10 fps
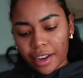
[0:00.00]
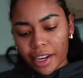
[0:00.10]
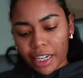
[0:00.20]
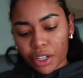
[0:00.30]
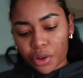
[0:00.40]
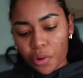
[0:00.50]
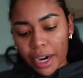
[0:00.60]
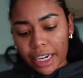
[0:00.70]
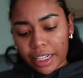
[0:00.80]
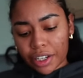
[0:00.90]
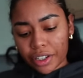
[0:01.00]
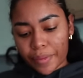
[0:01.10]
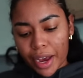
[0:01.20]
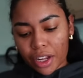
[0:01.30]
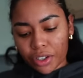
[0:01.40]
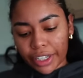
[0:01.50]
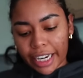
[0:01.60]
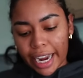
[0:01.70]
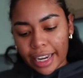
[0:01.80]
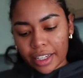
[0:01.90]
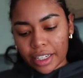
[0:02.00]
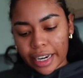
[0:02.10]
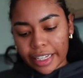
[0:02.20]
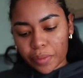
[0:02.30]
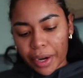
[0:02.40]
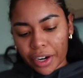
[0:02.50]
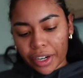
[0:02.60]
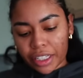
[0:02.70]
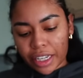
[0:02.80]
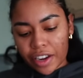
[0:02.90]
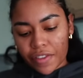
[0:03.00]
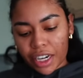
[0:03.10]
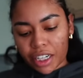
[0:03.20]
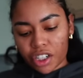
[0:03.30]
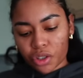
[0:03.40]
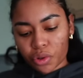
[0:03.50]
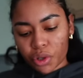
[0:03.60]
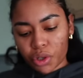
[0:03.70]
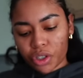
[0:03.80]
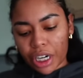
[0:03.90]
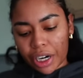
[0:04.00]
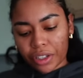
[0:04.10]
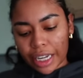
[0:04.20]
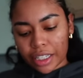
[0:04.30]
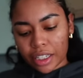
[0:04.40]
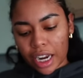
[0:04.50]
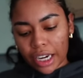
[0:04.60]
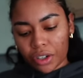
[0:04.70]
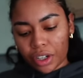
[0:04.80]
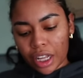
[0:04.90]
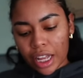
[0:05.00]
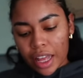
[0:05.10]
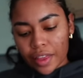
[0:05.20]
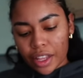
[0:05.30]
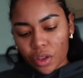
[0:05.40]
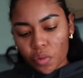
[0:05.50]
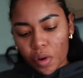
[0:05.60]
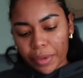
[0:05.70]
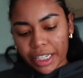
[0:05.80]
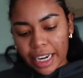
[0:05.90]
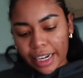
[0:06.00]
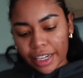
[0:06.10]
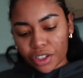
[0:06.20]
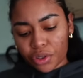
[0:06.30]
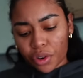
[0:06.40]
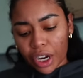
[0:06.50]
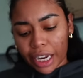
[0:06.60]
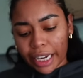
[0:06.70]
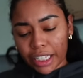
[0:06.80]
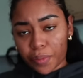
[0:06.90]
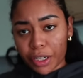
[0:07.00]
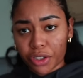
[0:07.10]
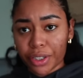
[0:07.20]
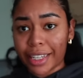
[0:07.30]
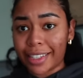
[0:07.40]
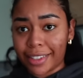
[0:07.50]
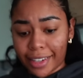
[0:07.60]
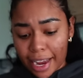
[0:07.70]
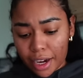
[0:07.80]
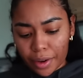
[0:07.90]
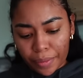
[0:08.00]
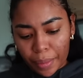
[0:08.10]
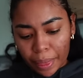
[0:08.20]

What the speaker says: It is quite clear to Mallory and to Teddy's parents, even in his crude childlike style, that the woman Teddy is drawing in his pictures is dead.